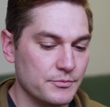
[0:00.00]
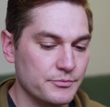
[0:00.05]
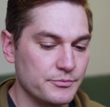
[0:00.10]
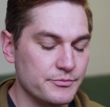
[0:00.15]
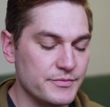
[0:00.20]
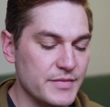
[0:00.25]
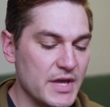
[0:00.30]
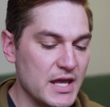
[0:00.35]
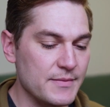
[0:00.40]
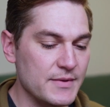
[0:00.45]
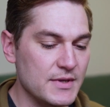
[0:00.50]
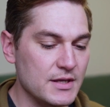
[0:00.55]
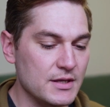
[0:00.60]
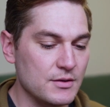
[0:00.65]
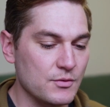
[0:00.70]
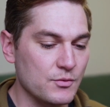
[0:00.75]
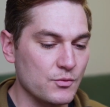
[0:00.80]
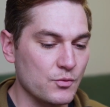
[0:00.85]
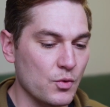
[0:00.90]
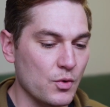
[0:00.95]

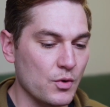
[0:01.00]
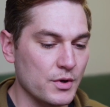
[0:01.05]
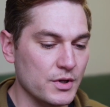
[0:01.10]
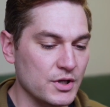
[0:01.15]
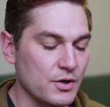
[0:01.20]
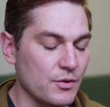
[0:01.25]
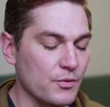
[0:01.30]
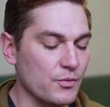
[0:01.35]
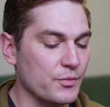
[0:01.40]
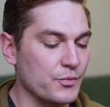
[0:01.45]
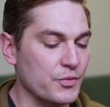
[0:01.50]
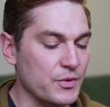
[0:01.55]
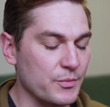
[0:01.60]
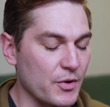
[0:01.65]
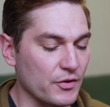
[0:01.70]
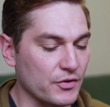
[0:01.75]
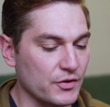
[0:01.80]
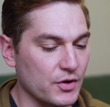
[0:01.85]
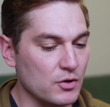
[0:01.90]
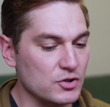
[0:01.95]
maybe, we
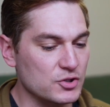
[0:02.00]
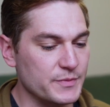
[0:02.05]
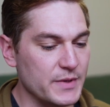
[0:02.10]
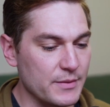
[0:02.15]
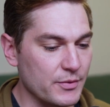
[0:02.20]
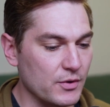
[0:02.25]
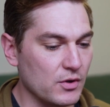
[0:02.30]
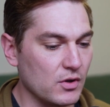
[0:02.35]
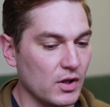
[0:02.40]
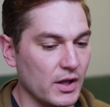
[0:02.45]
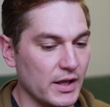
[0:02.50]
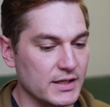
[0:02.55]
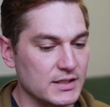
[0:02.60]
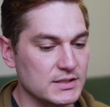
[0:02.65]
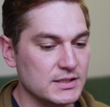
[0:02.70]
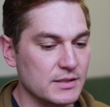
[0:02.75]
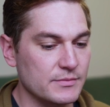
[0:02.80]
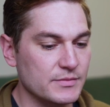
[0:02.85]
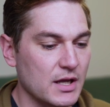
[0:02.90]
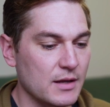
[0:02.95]
both coach people,
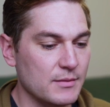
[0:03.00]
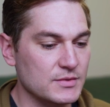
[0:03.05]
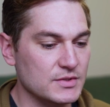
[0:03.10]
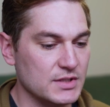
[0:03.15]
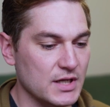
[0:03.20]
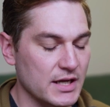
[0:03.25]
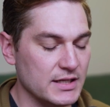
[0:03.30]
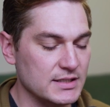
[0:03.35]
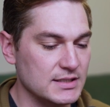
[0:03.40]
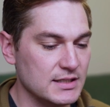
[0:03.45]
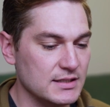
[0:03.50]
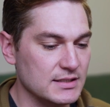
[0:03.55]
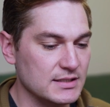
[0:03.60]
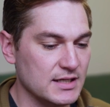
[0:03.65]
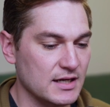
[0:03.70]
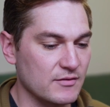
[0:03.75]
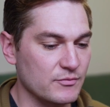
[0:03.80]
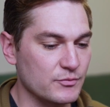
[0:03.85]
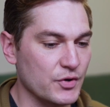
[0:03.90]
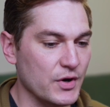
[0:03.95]
and sometimes I see this
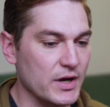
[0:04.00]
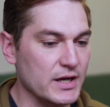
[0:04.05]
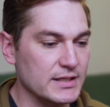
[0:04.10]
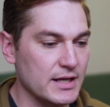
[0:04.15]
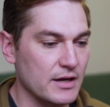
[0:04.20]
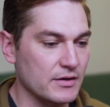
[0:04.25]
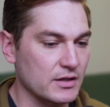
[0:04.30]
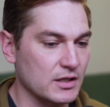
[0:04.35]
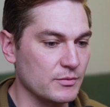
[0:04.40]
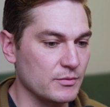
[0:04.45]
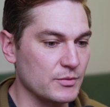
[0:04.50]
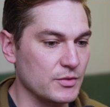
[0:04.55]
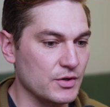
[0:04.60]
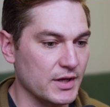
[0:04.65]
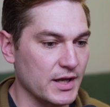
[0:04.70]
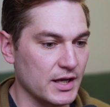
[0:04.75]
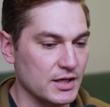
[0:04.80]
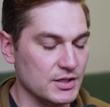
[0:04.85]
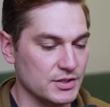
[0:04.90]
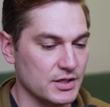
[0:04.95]
kind of breakdown in
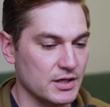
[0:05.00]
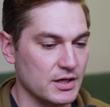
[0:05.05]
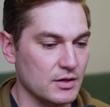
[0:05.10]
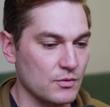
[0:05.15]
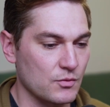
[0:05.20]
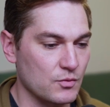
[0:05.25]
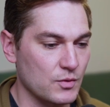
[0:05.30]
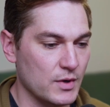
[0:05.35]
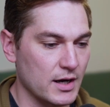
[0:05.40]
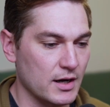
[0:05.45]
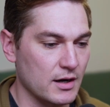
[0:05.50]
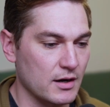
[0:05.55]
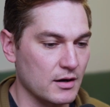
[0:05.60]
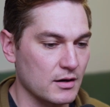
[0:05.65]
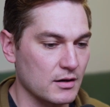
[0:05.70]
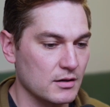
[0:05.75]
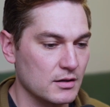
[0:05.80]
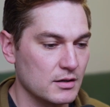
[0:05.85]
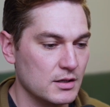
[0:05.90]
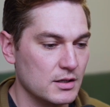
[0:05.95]
communication
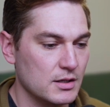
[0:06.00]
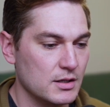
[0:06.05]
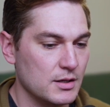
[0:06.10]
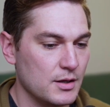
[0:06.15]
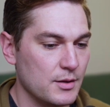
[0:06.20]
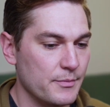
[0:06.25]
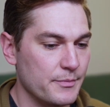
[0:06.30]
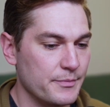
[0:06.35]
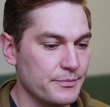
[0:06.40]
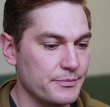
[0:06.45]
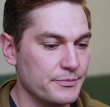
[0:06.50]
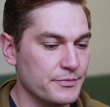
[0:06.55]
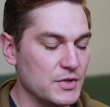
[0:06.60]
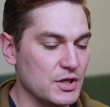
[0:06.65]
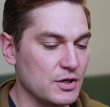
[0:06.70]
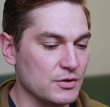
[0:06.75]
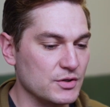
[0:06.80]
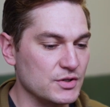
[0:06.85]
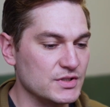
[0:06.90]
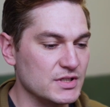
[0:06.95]
where,
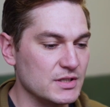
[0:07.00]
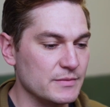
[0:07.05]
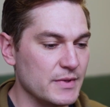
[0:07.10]
you see